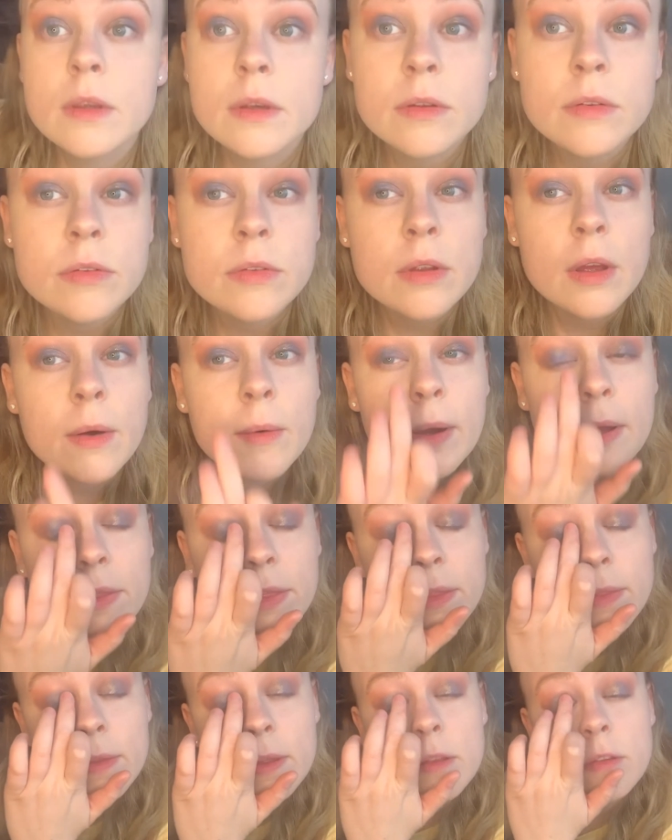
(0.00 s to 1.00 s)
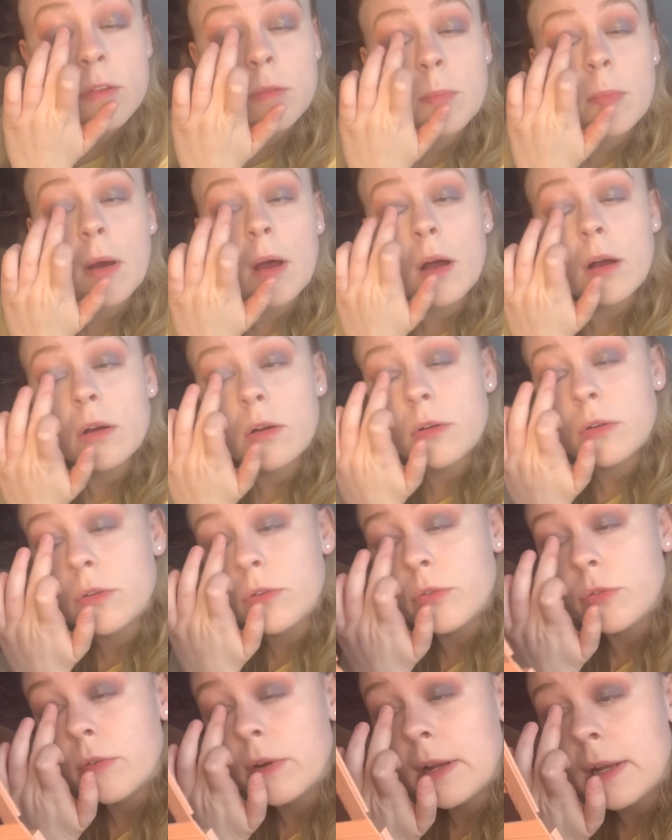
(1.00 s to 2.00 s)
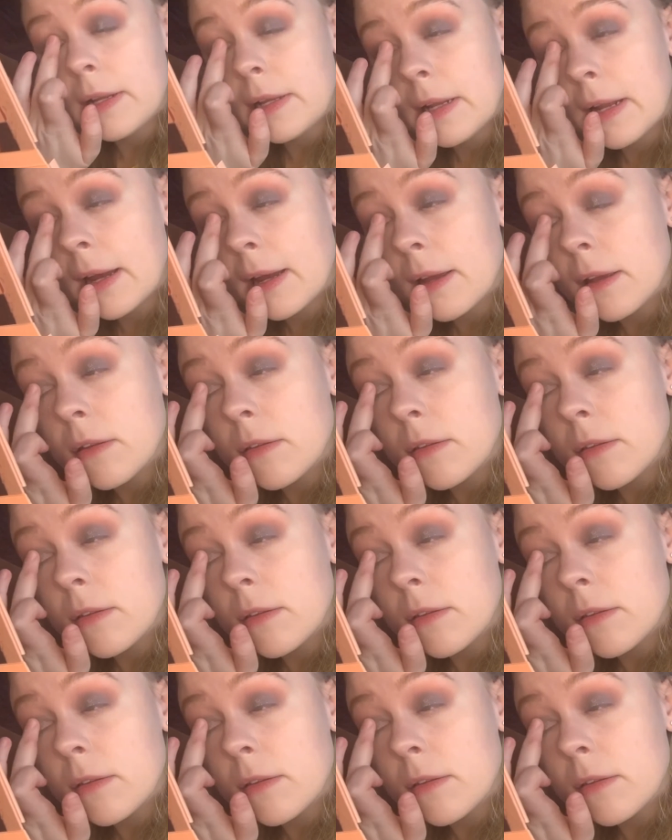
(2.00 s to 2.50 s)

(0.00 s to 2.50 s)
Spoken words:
So I think that sparkle is really nice.